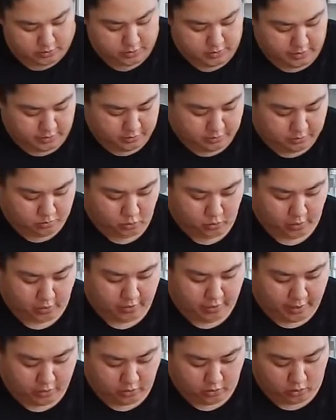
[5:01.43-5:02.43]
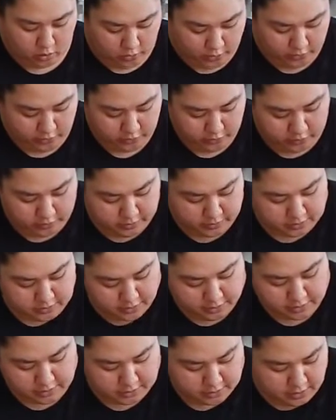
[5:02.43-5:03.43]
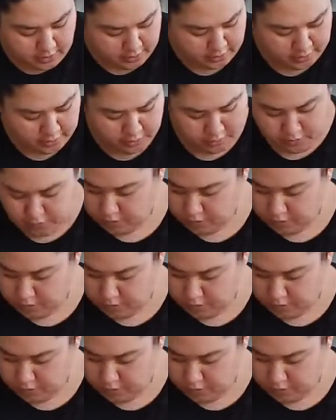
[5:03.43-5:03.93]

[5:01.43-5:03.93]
Take some more of that coil you had set aside,